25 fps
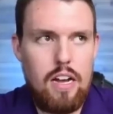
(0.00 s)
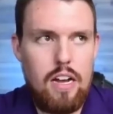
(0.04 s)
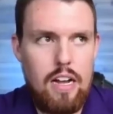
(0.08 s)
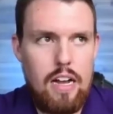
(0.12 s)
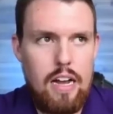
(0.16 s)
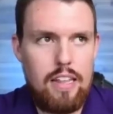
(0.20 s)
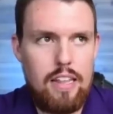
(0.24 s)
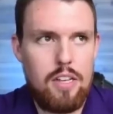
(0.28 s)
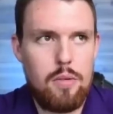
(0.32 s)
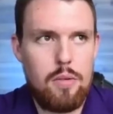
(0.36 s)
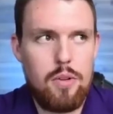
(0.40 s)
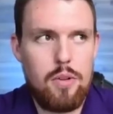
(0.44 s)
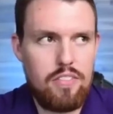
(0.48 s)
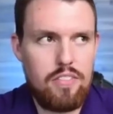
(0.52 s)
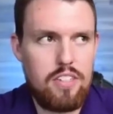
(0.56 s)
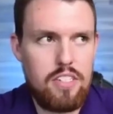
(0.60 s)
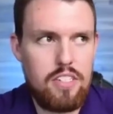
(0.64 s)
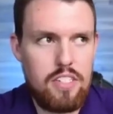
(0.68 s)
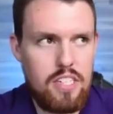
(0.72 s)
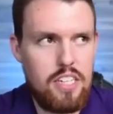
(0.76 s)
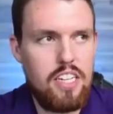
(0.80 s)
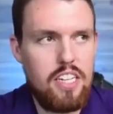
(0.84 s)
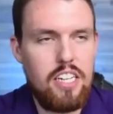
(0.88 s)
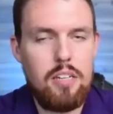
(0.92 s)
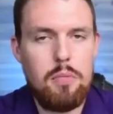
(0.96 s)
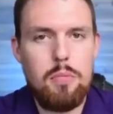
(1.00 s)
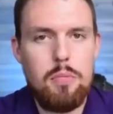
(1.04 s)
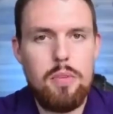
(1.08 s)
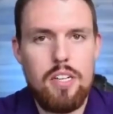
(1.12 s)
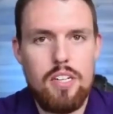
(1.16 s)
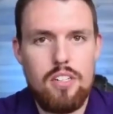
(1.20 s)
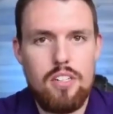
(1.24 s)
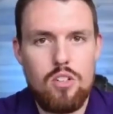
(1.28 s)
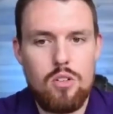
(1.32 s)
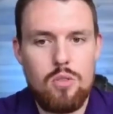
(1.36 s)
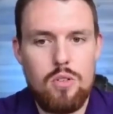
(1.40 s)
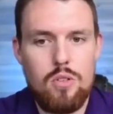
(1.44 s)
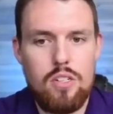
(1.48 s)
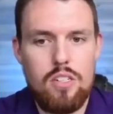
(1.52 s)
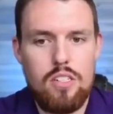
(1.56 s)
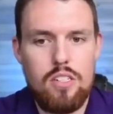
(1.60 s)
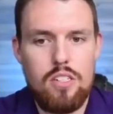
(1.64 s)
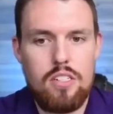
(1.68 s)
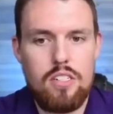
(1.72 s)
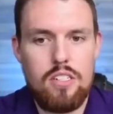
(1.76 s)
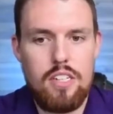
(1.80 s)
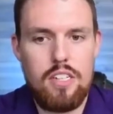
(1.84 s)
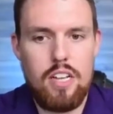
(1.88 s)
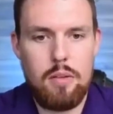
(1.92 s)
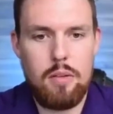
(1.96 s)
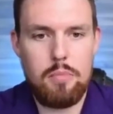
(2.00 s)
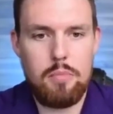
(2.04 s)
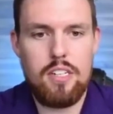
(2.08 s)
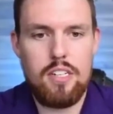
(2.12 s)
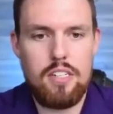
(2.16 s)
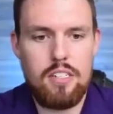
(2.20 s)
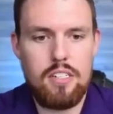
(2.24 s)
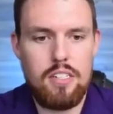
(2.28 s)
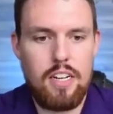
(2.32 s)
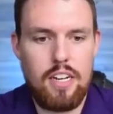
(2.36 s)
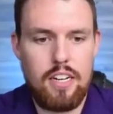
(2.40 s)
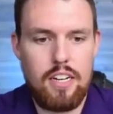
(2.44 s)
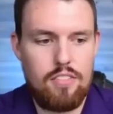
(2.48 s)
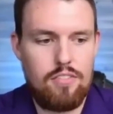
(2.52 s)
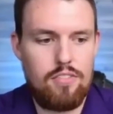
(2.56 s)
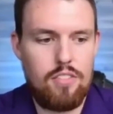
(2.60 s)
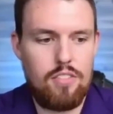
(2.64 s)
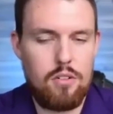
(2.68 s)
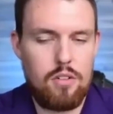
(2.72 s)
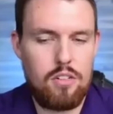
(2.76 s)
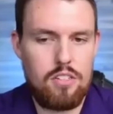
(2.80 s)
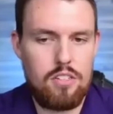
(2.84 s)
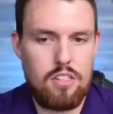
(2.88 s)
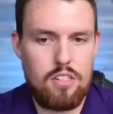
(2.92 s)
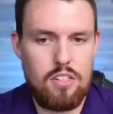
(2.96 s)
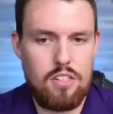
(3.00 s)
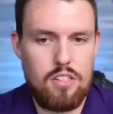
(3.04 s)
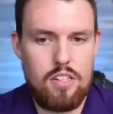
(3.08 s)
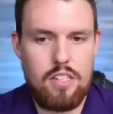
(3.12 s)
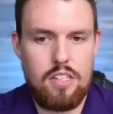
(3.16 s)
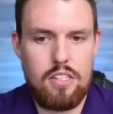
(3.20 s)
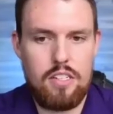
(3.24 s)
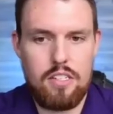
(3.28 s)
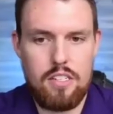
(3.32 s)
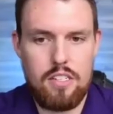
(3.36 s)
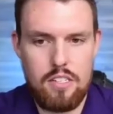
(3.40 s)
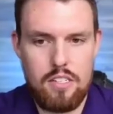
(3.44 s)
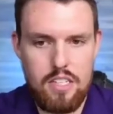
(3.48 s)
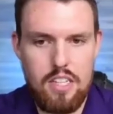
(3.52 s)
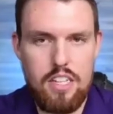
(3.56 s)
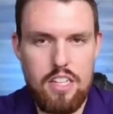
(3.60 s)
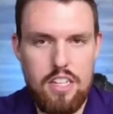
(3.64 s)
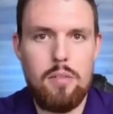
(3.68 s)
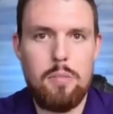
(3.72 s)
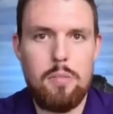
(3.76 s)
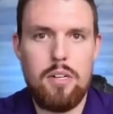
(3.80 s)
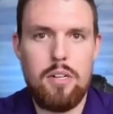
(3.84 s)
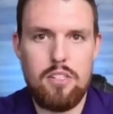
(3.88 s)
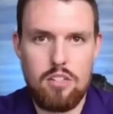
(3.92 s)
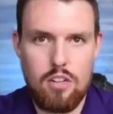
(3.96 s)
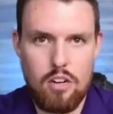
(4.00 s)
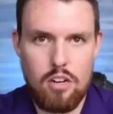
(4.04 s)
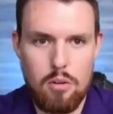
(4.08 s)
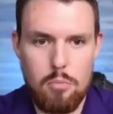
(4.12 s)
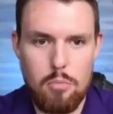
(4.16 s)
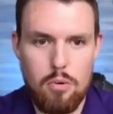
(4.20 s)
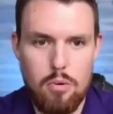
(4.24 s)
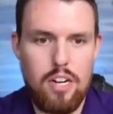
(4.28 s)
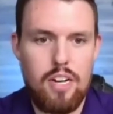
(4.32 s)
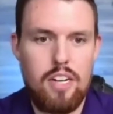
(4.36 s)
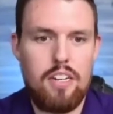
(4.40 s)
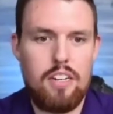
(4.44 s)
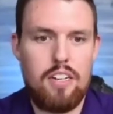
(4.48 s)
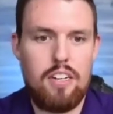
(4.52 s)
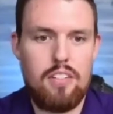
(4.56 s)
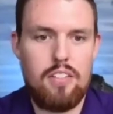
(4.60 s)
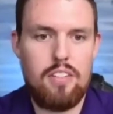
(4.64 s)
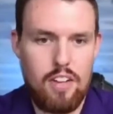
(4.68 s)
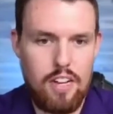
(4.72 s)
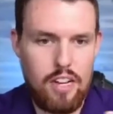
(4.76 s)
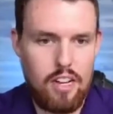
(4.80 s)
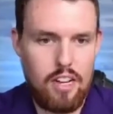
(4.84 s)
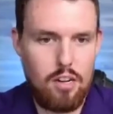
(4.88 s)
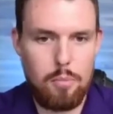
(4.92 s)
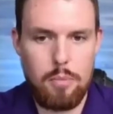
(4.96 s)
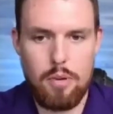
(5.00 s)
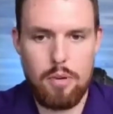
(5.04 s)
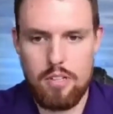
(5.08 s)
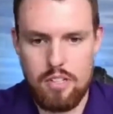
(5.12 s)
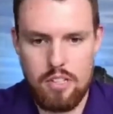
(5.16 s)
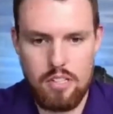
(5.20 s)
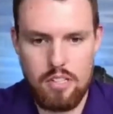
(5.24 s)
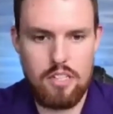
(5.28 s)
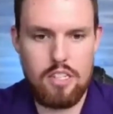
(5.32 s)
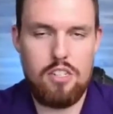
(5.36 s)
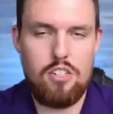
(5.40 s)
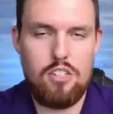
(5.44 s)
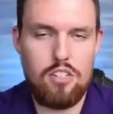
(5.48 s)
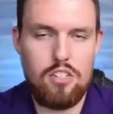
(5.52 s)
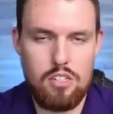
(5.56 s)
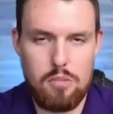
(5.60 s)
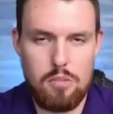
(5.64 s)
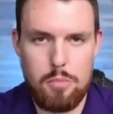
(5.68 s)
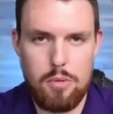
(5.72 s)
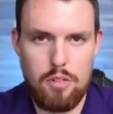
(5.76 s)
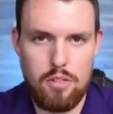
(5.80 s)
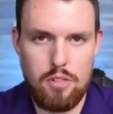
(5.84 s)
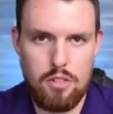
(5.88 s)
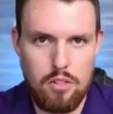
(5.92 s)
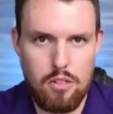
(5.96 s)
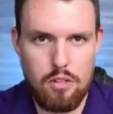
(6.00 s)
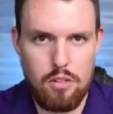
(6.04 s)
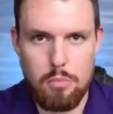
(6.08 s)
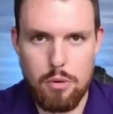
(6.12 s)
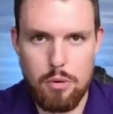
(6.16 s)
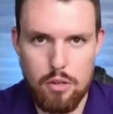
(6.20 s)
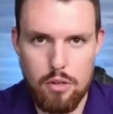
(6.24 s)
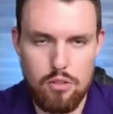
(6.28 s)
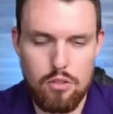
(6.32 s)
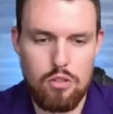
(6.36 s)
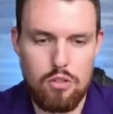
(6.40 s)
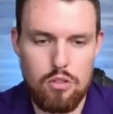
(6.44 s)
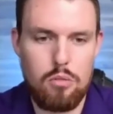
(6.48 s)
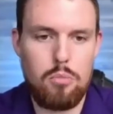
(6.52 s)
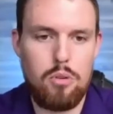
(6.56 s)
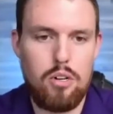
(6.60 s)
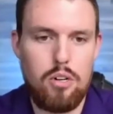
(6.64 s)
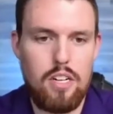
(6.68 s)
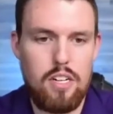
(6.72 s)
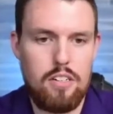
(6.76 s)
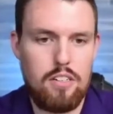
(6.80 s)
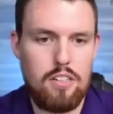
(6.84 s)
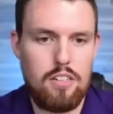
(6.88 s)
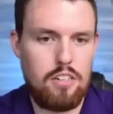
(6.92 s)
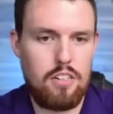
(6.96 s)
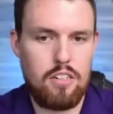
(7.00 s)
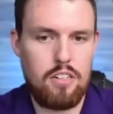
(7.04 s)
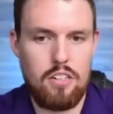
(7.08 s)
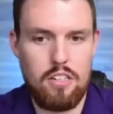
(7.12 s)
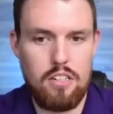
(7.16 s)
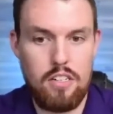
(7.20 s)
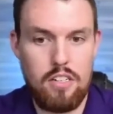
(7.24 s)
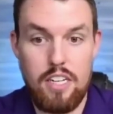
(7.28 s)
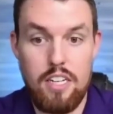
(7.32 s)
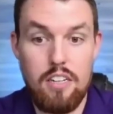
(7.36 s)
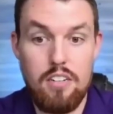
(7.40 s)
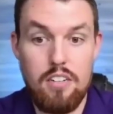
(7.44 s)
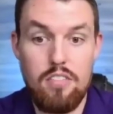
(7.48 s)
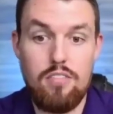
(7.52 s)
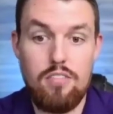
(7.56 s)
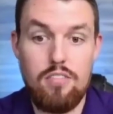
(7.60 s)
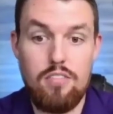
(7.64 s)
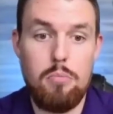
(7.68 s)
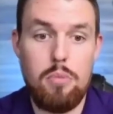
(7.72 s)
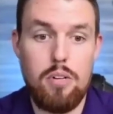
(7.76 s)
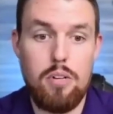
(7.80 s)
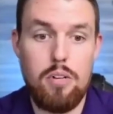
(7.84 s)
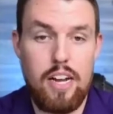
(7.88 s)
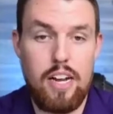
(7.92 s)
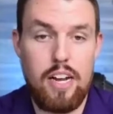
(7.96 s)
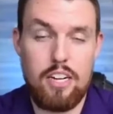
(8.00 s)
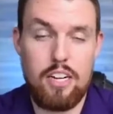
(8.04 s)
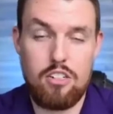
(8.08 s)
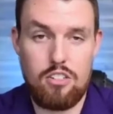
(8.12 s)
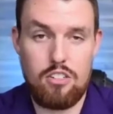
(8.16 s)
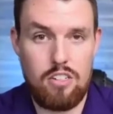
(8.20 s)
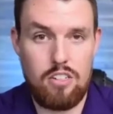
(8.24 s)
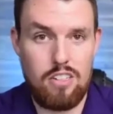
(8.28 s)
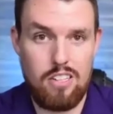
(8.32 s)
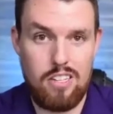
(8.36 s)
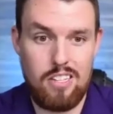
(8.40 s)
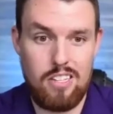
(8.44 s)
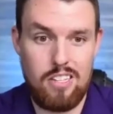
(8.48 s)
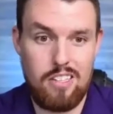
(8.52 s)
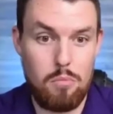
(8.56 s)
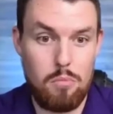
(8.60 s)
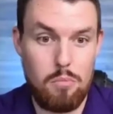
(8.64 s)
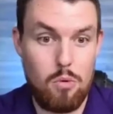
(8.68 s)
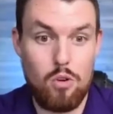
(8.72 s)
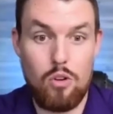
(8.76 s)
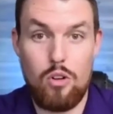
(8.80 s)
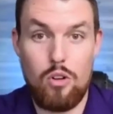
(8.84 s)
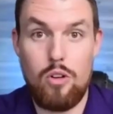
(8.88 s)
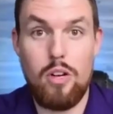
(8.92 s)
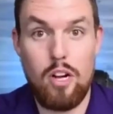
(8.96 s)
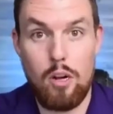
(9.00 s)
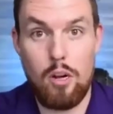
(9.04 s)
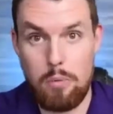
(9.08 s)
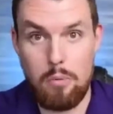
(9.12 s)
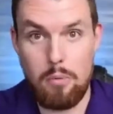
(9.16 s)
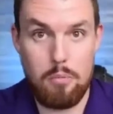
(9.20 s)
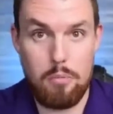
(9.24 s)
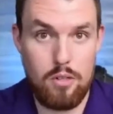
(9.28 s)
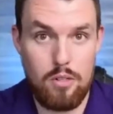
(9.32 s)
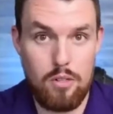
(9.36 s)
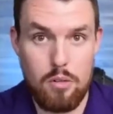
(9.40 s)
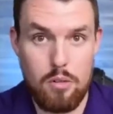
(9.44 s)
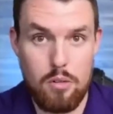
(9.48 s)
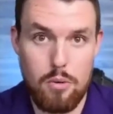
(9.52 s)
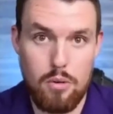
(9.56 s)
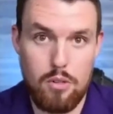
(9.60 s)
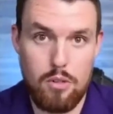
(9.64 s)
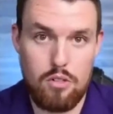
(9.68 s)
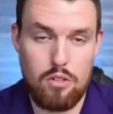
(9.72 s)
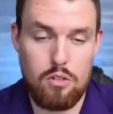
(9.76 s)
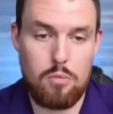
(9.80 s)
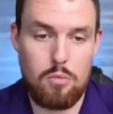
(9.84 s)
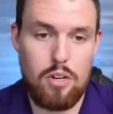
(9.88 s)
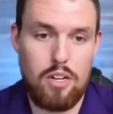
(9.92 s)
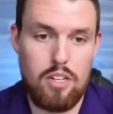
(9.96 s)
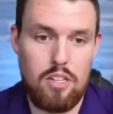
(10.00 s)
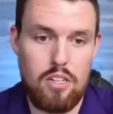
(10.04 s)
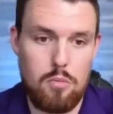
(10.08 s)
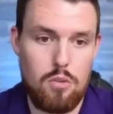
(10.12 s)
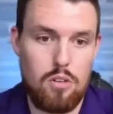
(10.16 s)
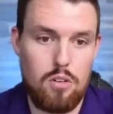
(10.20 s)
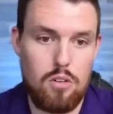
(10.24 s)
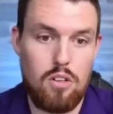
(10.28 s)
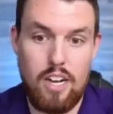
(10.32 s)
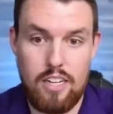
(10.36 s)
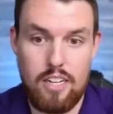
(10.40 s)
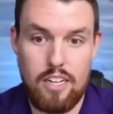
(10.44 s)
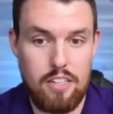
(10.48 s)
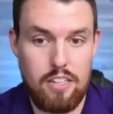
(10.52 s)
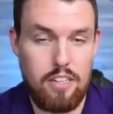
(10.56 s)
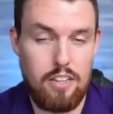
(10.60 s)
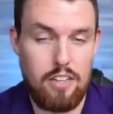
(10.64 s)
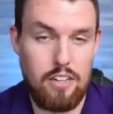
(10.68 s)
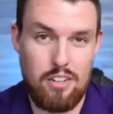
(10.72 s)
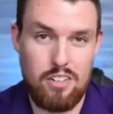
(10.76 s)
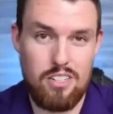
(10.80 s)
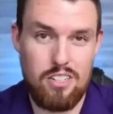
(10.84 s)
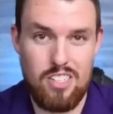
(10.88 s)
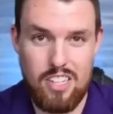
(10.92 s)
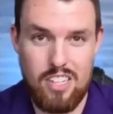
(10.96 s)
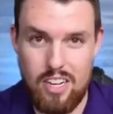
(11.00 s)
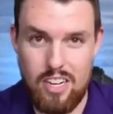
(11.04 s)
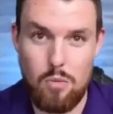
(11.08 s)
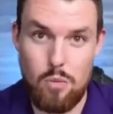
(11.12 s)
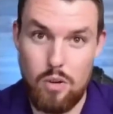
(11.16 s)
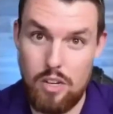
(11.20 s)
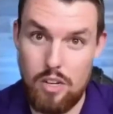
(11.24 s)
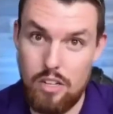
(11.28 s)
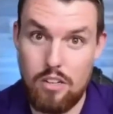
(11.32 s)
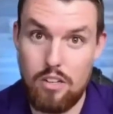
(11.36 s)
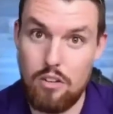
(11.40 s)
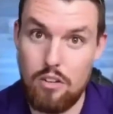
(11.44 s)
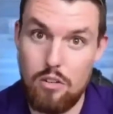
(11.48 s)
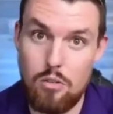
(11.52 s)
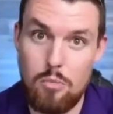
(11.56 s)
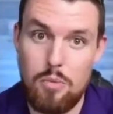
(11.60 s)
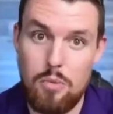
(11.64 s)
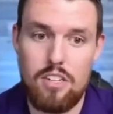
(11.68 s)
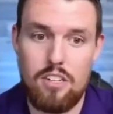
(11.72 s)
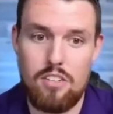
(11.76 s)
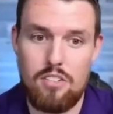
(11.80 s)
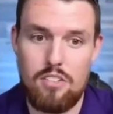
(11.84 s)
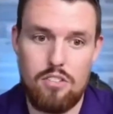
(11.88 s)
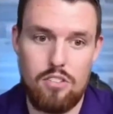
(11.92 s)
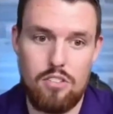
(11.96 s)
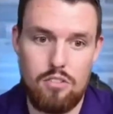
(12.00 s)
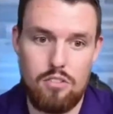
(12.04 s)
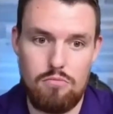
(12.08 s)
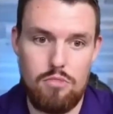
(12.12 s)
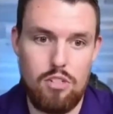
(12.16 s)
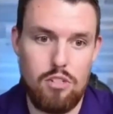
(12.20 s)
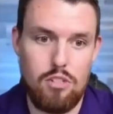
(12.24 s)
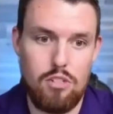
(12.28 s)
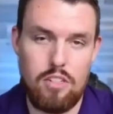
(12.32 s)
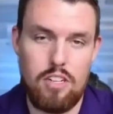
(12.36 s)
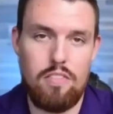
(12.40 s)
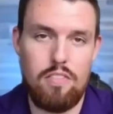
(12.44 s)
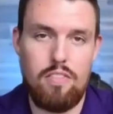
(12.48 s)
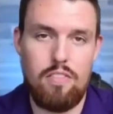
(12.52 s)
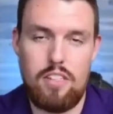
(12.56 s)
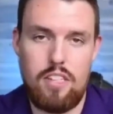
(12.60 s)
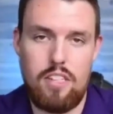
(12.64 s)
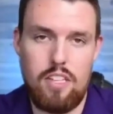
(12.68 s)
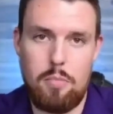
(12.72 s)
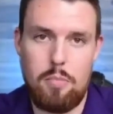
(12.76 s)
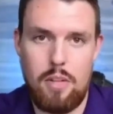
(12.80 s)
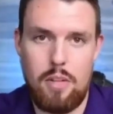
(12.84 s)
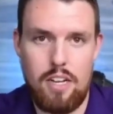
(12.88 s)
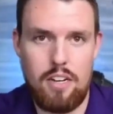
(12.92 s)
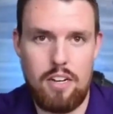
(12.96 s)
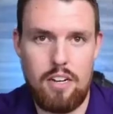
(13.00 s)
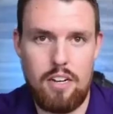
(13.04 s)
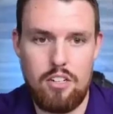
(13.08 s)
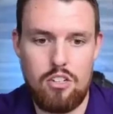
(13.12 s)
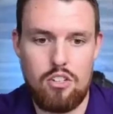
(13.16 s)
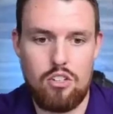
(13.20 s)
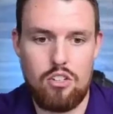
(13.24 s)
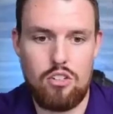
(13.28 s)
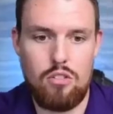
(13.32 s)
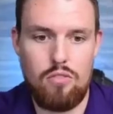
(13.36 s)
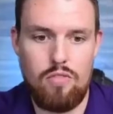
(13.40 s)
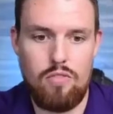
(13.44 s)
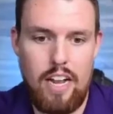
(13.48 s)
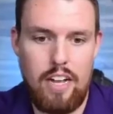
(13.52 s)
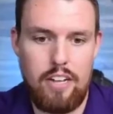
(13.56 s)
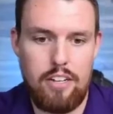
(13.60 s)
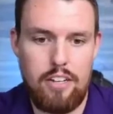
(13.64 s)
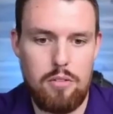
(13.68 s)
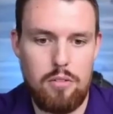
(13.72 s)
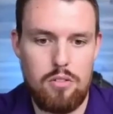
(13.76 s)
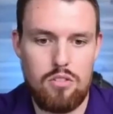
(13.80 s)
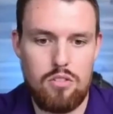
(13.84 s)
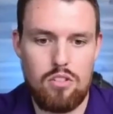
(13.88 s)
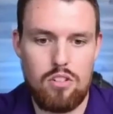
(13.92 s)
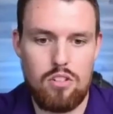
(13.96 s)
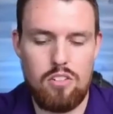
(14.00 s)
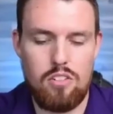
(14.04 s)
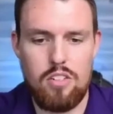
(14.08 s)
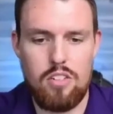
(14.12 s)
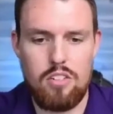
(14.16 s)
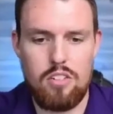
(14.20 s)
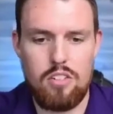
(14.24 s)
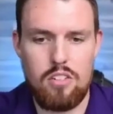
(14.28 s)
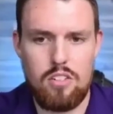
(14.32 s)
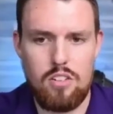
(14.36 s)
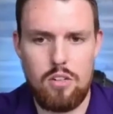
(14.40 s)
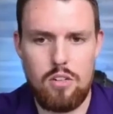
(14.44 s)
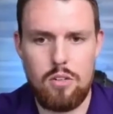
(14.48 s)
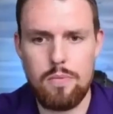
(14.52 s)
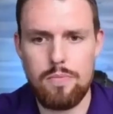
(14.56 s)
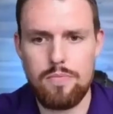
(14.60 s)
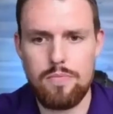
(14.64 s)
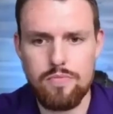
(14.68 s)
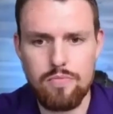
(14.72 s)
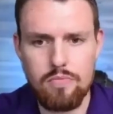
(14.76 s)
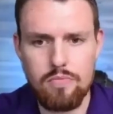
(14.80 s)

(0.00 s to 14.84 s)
I think when you have a team, it's always tempting to kind of focus on like it's the team and it's our brand. And if I help all these agents build their own personal brand, they're going to leave. But I actually think the more you help them build the personal brand, the more likely they are to stay with you because you're you're giving them that additional value and service. So